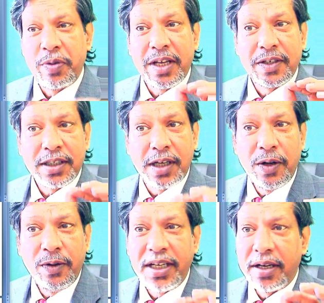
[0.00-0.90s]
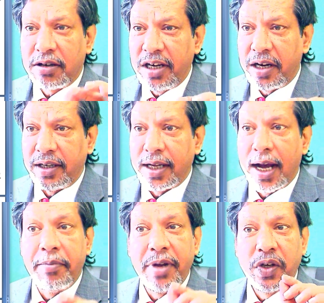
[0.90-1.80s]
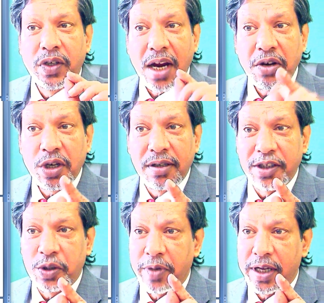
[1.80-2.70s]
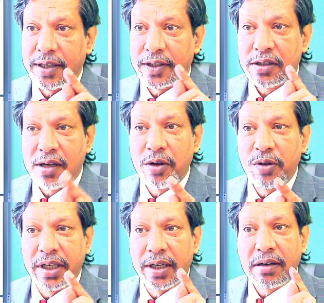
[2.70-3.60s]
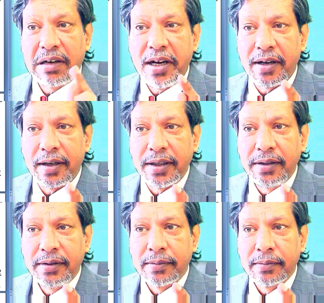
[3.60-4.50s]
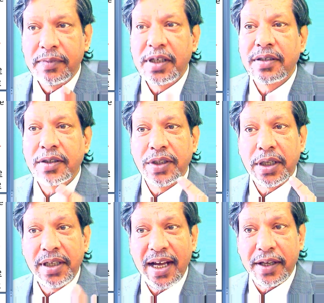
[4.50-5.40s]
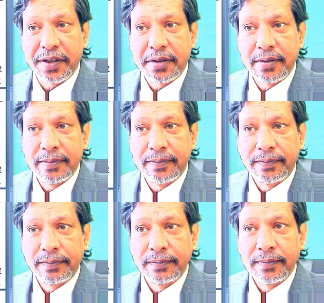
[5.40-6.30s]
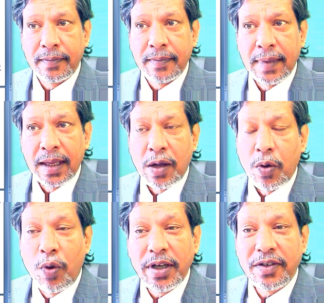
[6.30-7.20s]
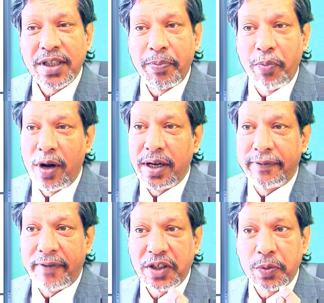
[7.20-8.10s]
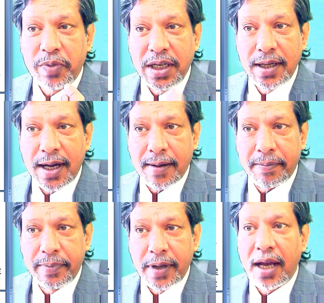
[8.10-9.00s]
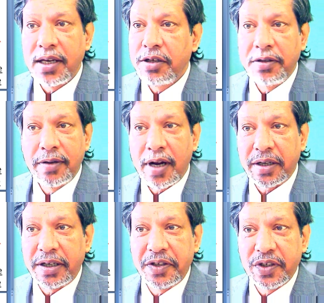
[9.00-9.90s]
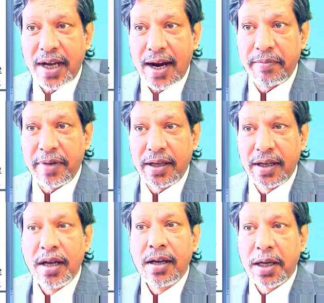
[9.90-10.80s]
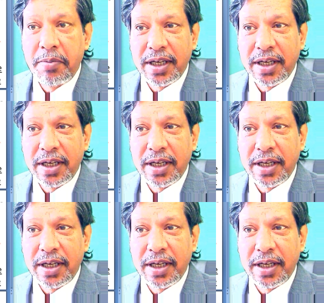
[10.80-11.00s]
Now speak slowly and clearly. I'm intentionally speaking slowly and clearly because it's a test. What is the point if I speed up and you do not understand me?